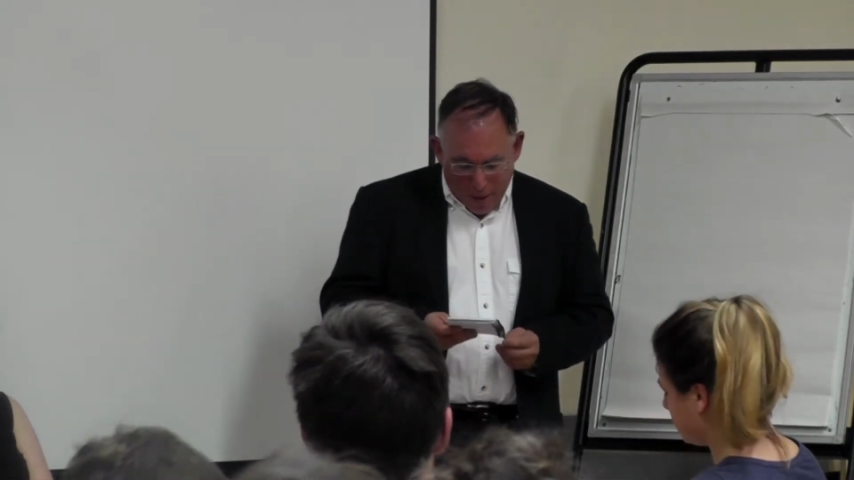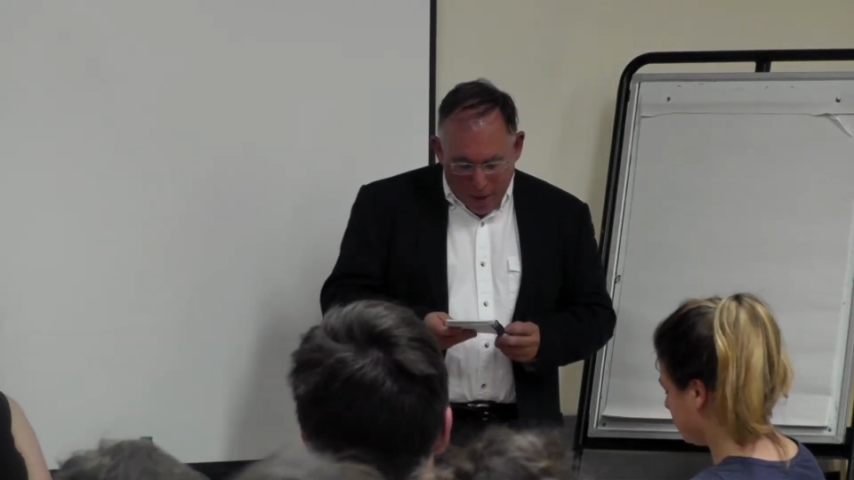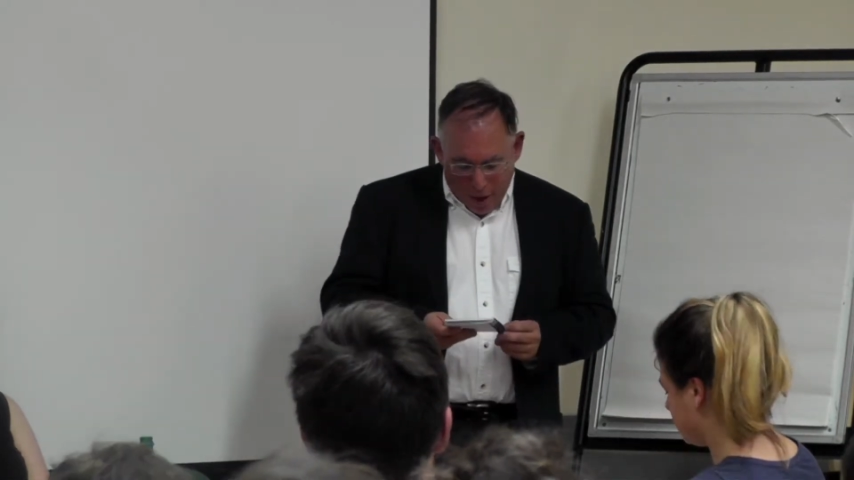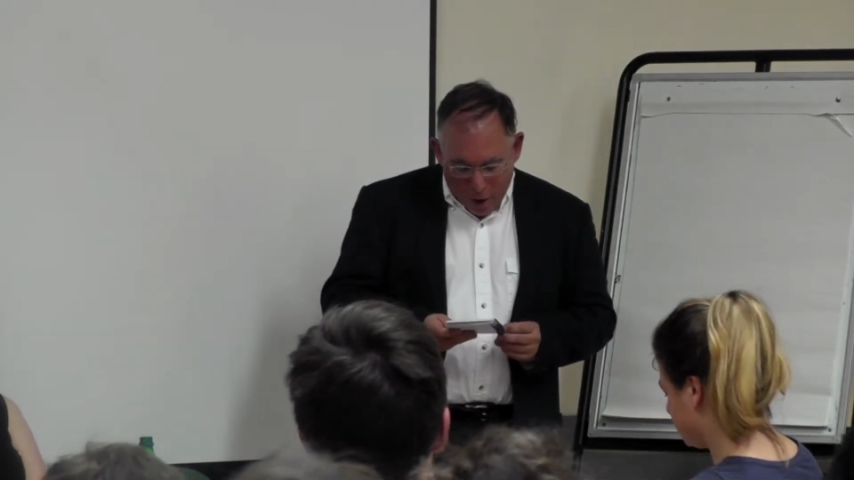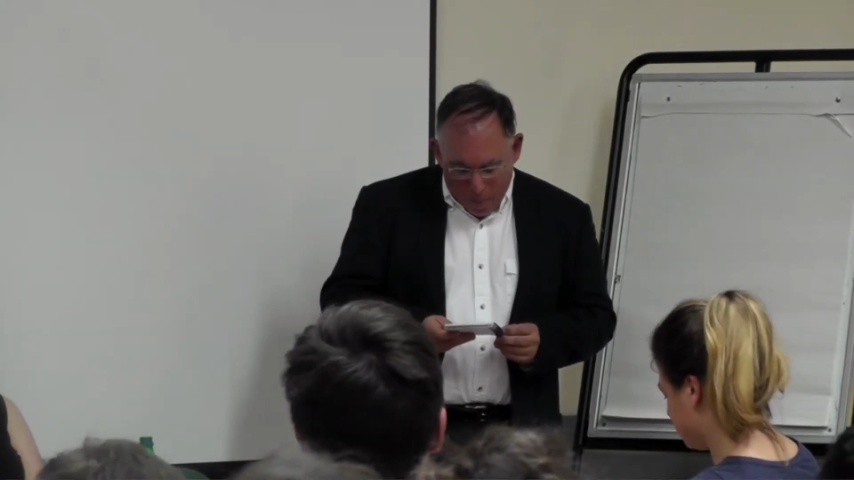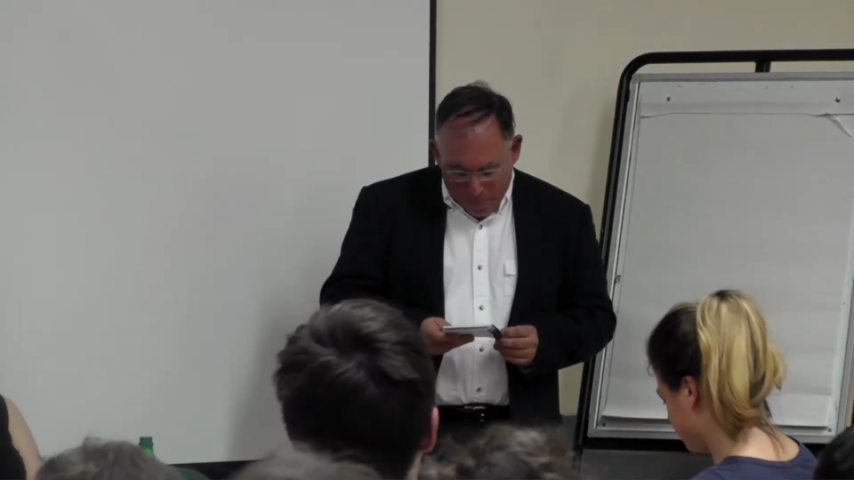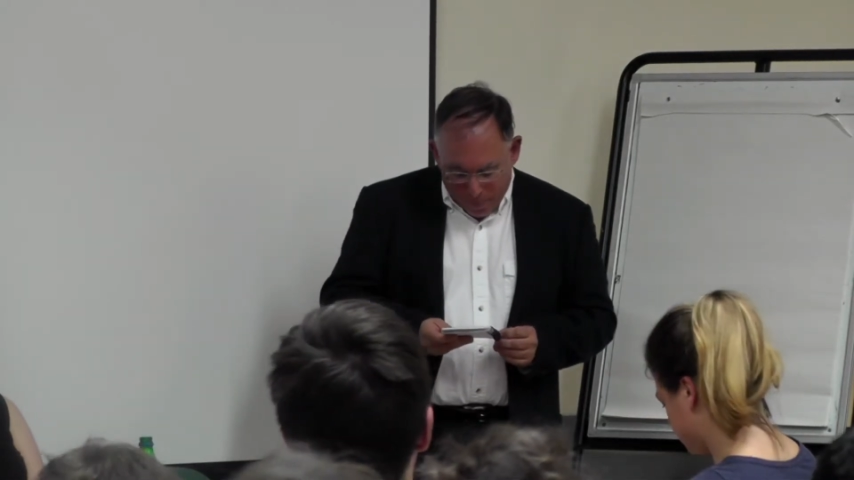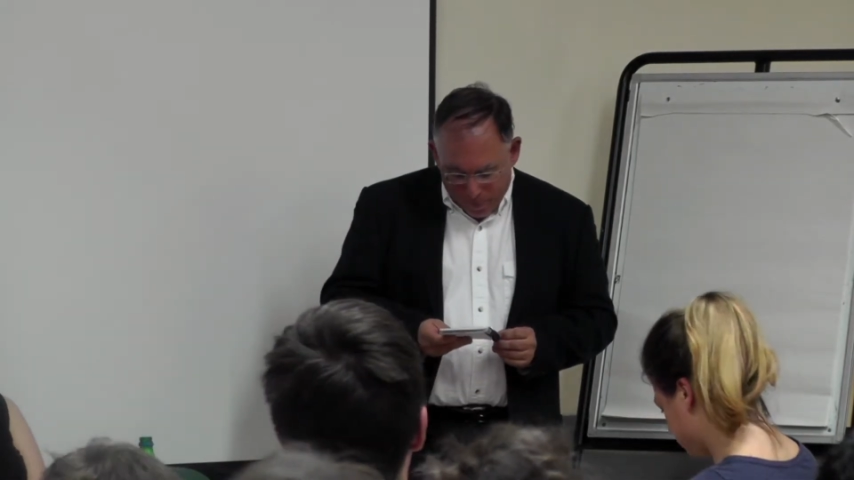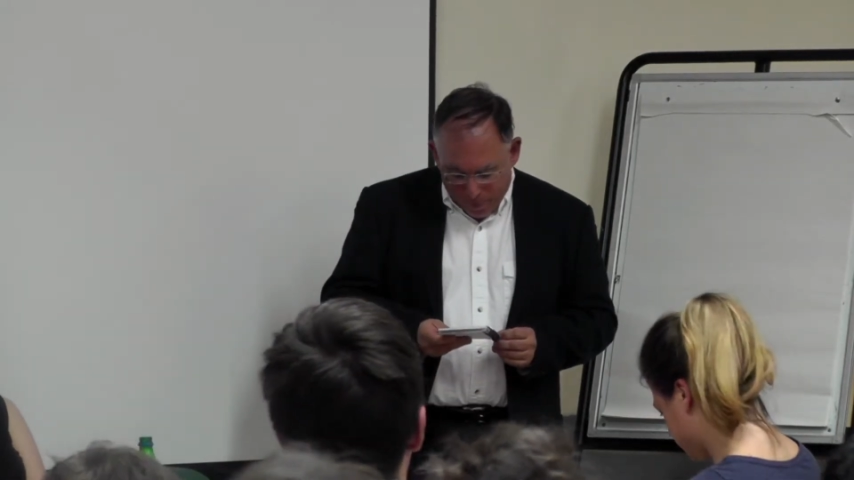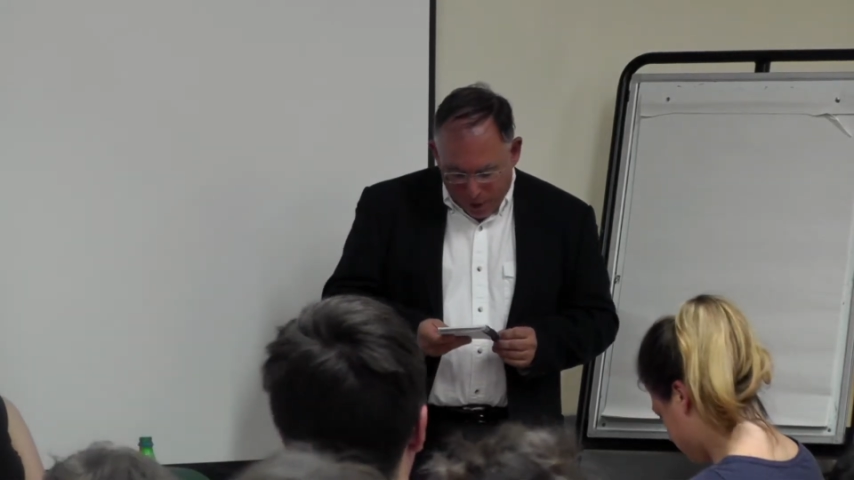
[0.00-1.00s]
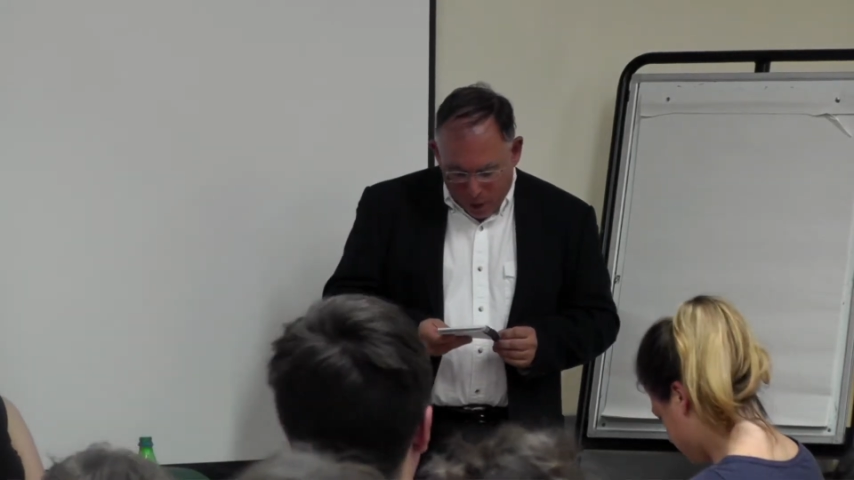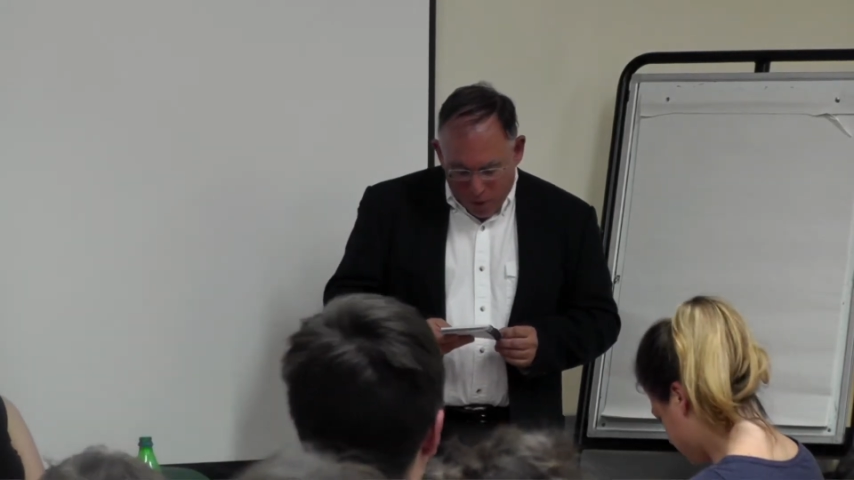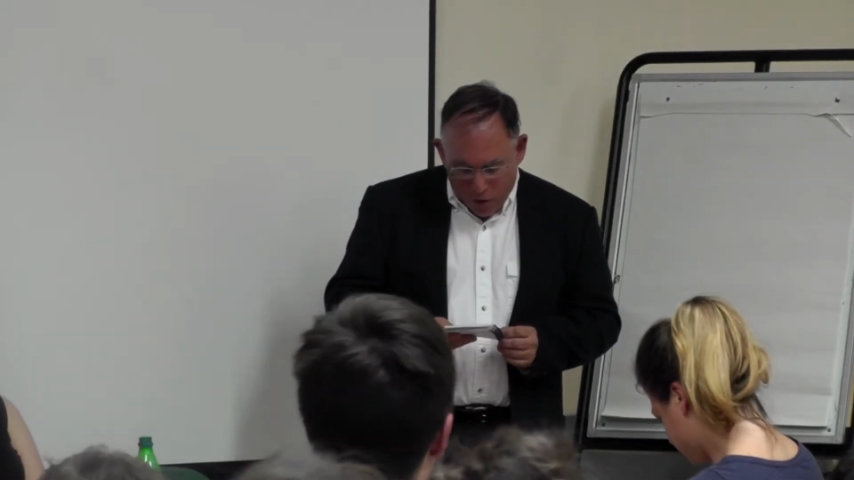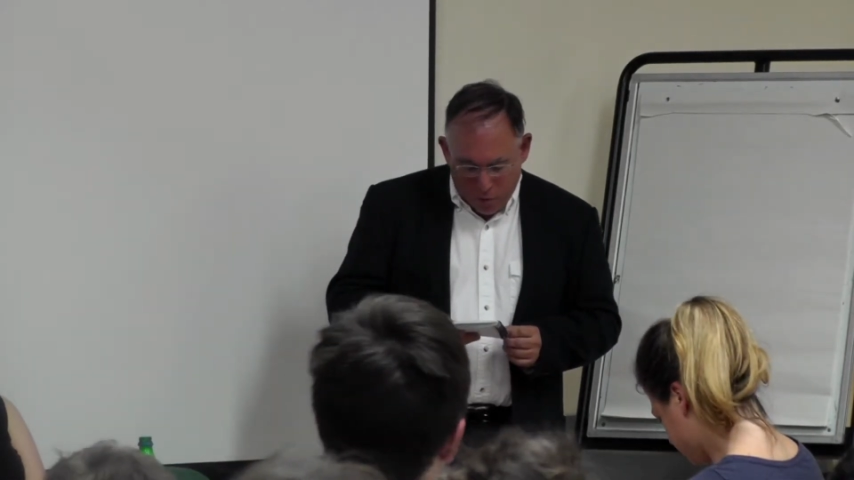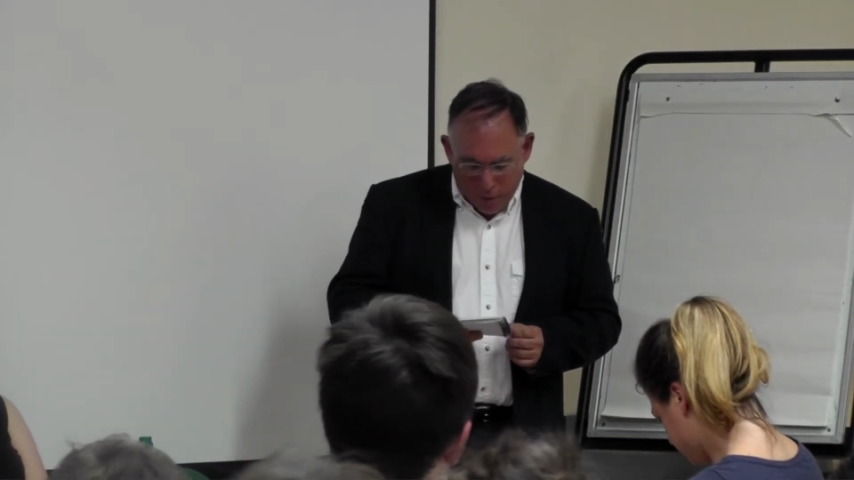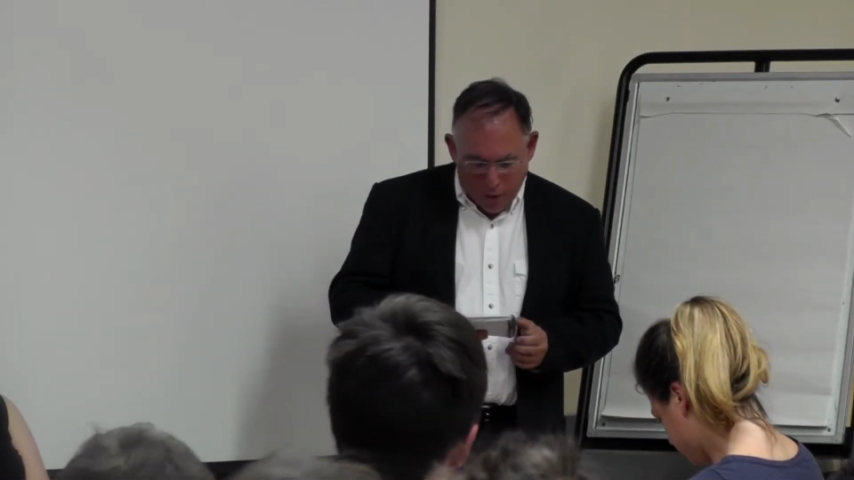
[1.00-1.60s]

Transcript: Um, I want to spend